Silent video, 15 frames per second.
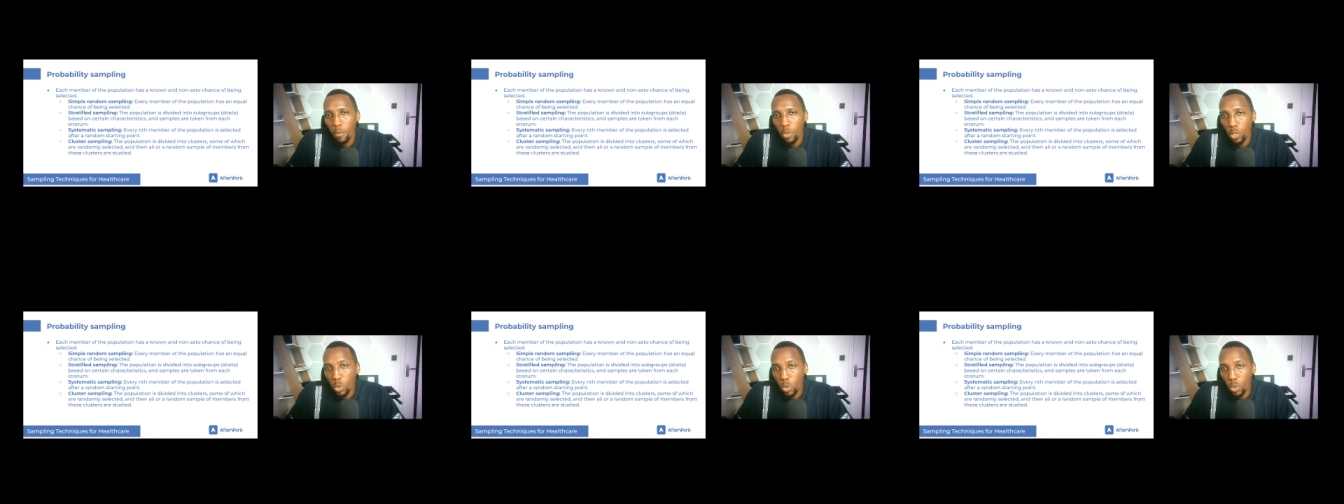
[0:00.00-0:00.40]

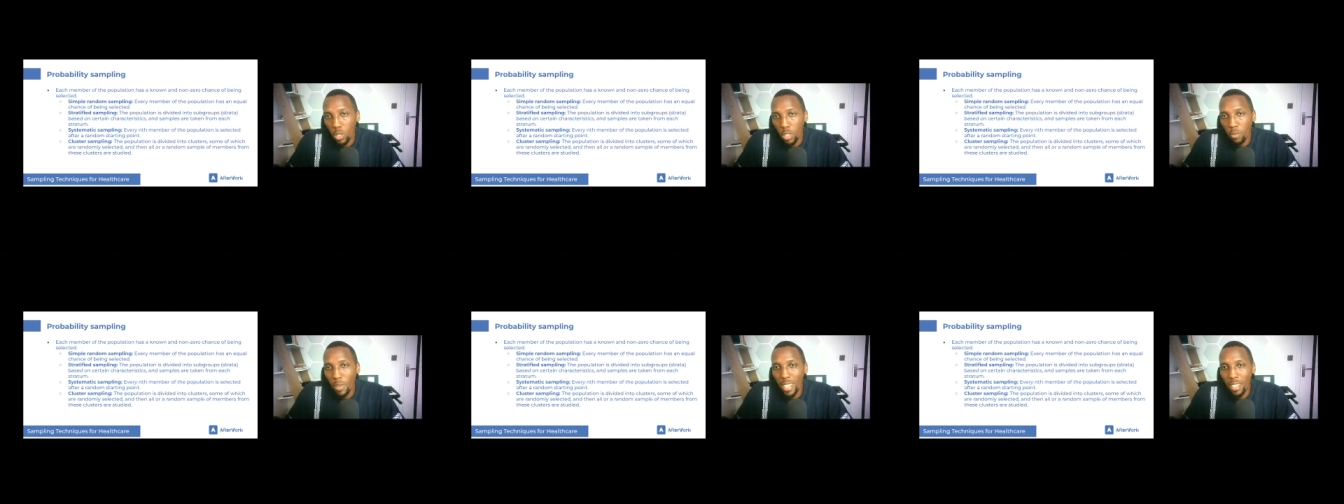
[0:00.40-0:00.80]

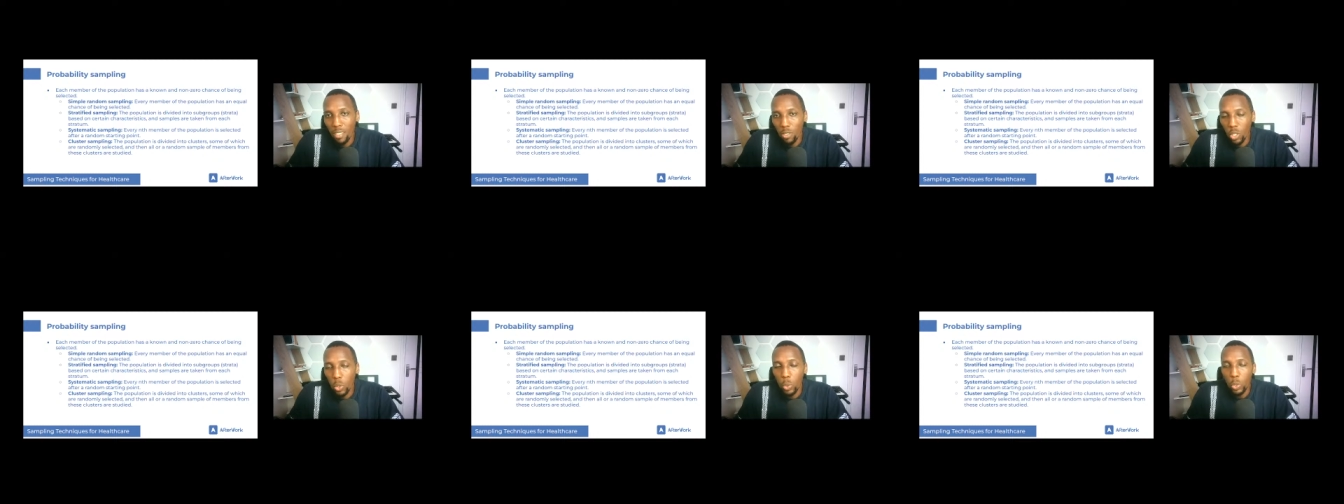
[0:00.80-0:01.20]
schools, but
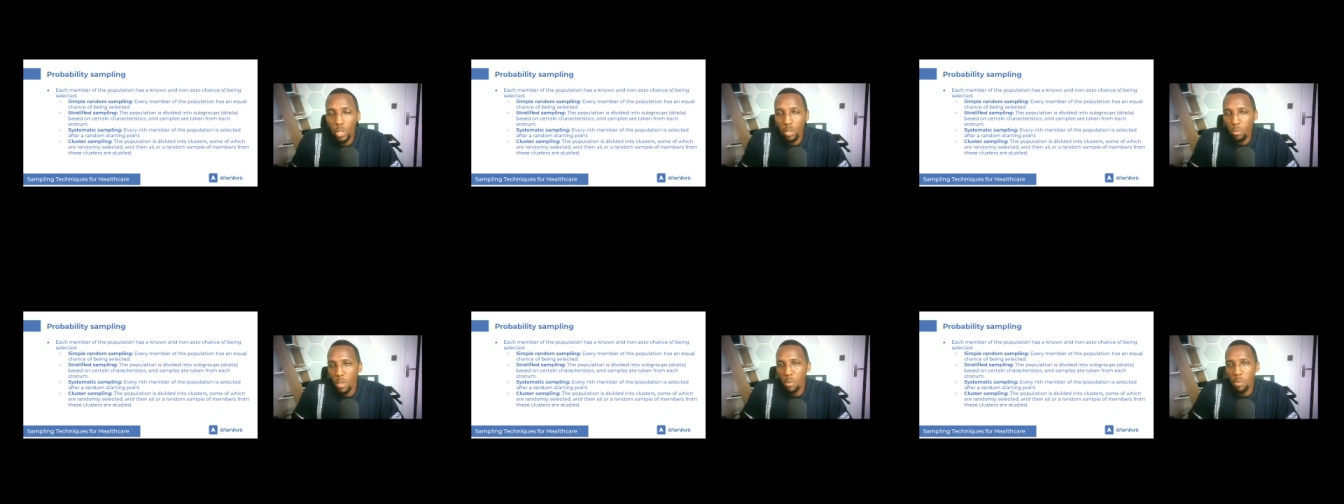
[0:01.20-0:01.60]

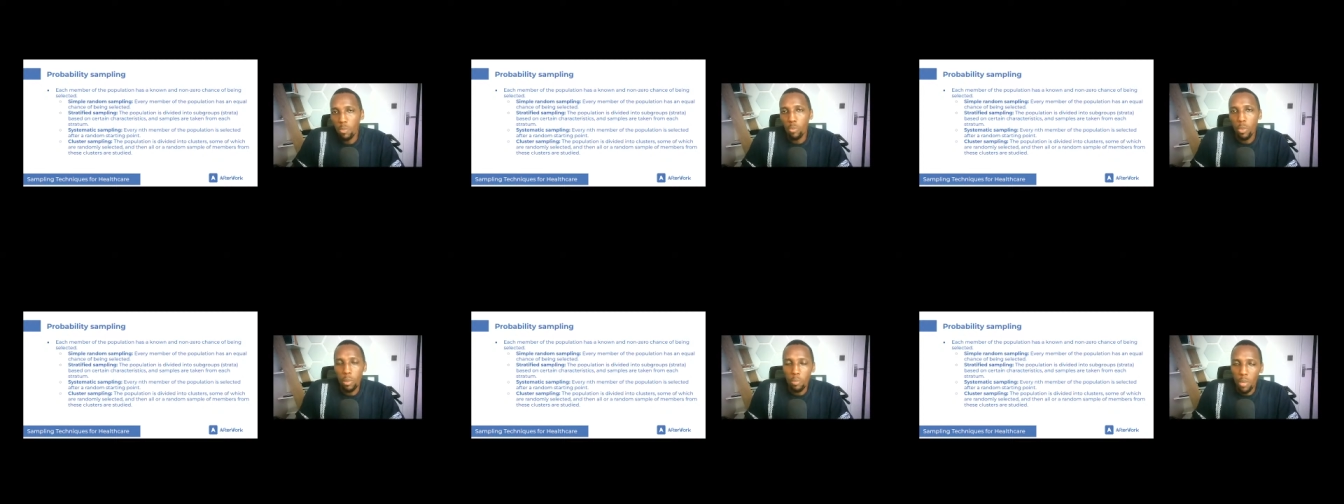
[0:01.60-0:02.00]
schools maybe
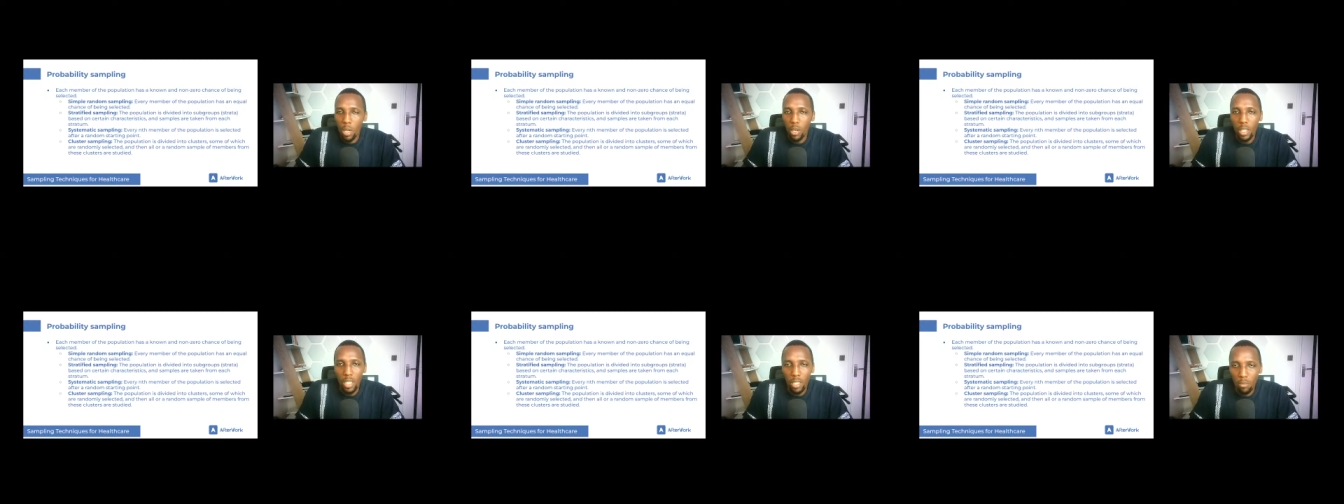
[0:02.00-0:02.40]

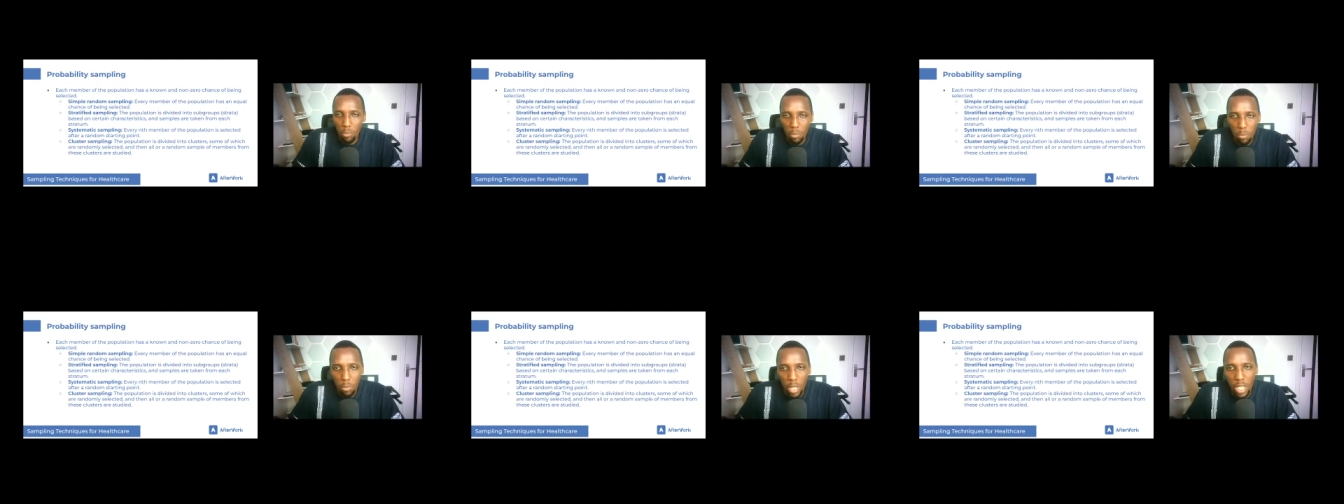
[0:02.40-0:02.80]
belong
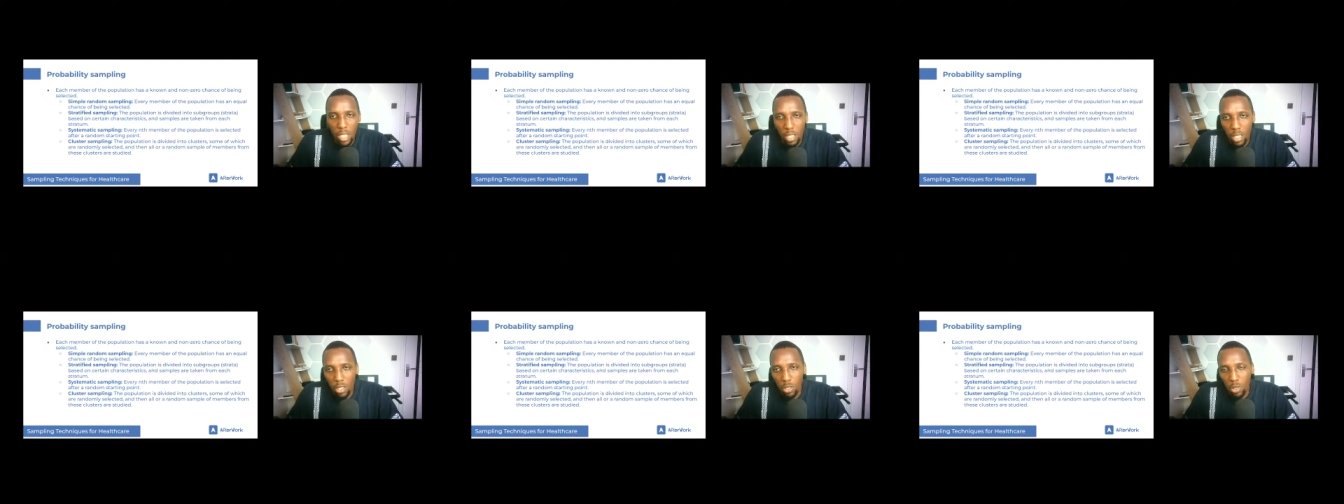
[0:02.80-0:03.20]
in
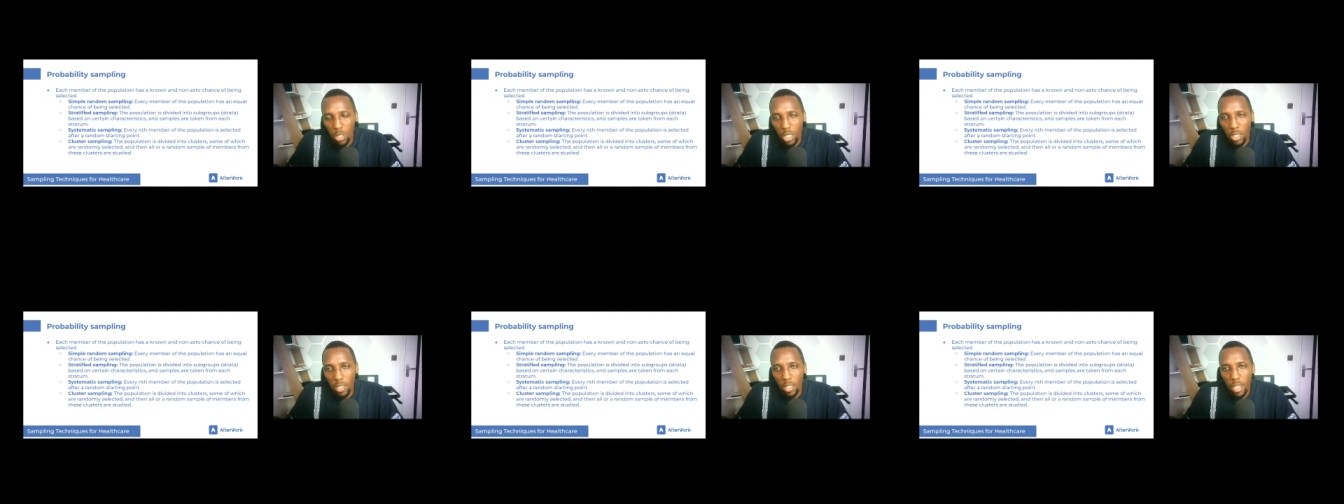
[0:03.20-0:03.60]
many
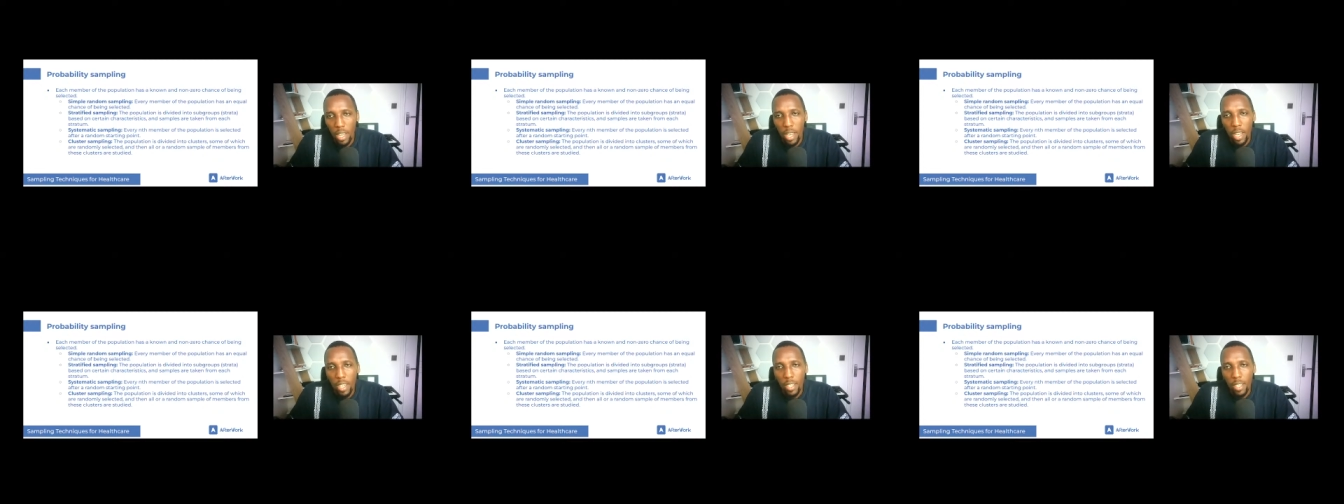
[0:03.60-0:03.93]
districts.